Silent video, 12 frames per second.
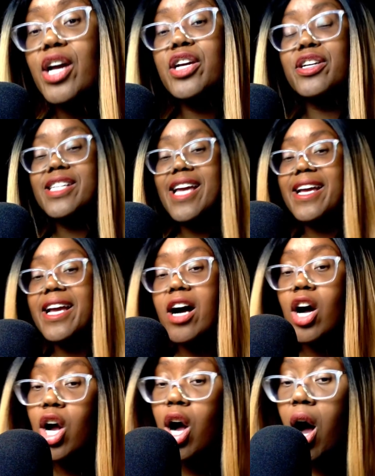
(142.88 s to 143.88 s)
You're taking
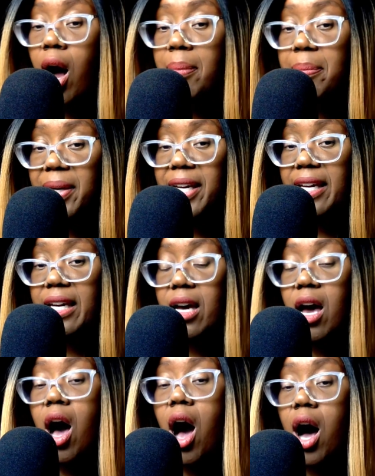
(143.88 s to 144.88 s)
a copy
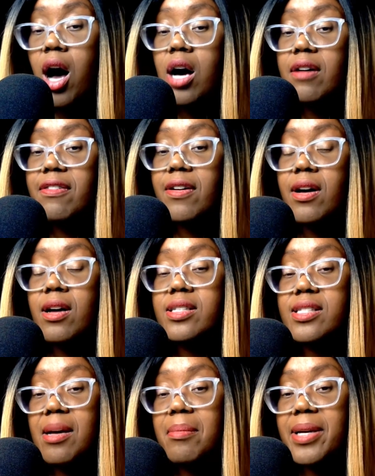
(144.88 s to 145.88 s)
of
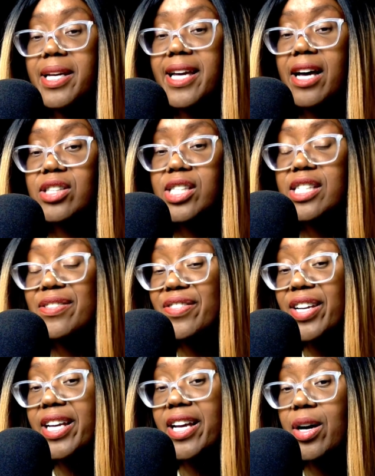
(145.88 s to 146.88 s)
somebody else's
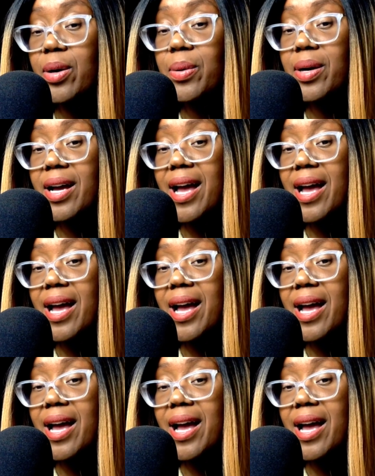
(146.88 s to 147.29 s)
video